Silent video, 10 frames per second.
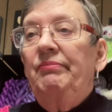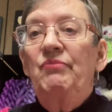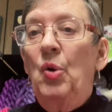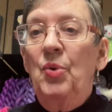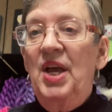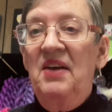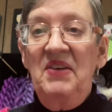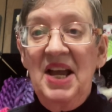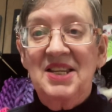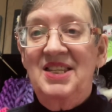Don't have
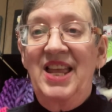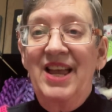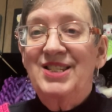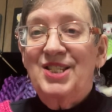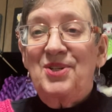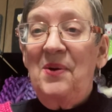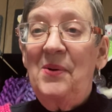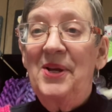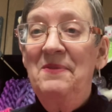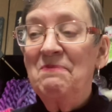access to it.